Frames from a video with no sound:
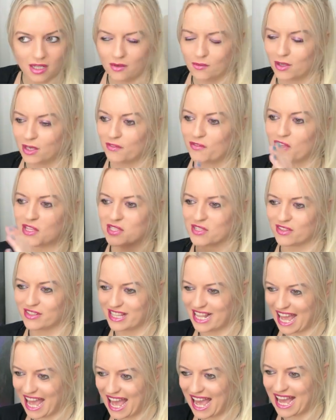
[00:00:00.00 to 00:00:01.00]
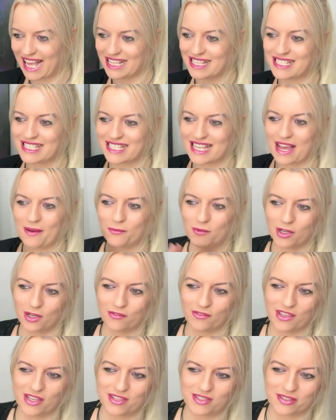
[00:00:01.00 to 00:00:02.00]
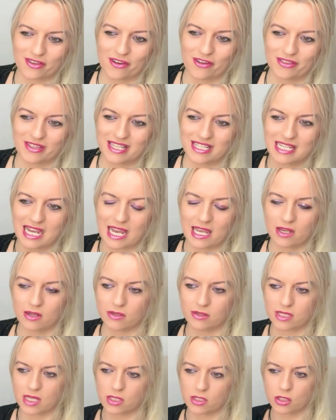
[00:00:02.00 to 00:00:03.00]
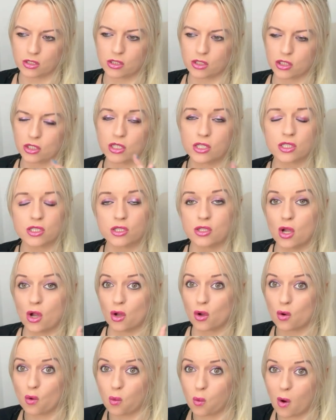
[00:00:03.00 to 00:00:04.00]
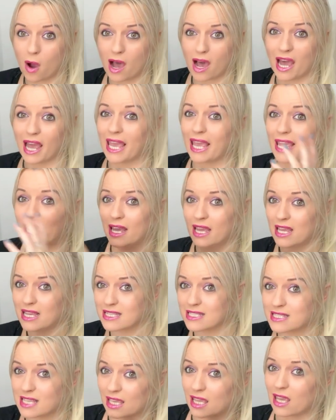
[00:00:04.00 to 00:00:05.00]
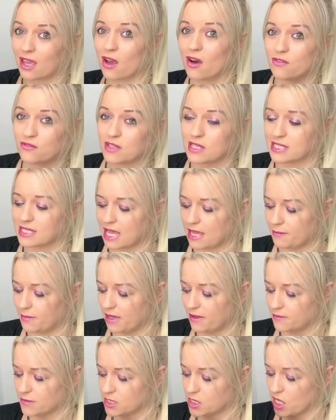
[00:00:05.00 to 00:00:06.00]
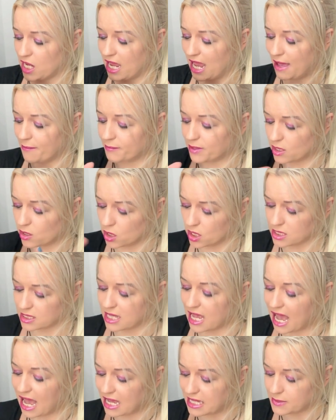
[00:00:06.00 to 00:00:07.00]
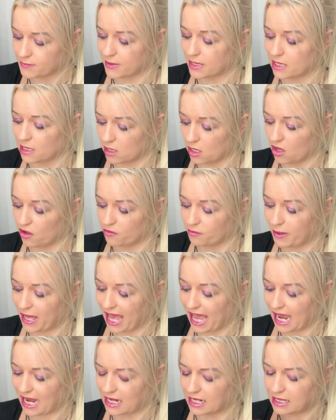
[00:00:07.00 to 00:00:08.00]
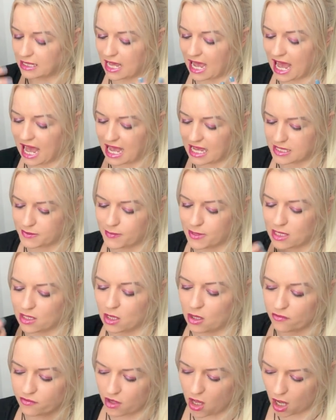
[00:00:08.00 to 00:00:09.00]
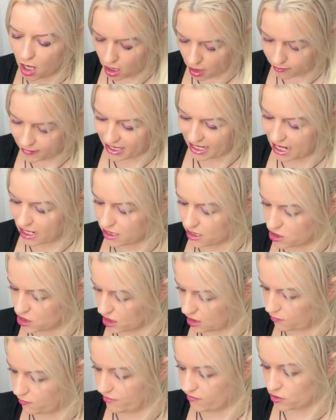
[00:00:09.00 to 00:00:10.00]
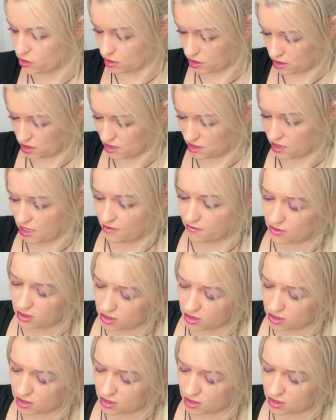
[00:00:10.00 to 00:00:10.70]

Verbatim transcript: one of you's on the heads and one of you's on the tails, and you're just not quite singing off the same hymn sheet. And because there has been a lot of pain and there has been a lot of karmic energy with Justice over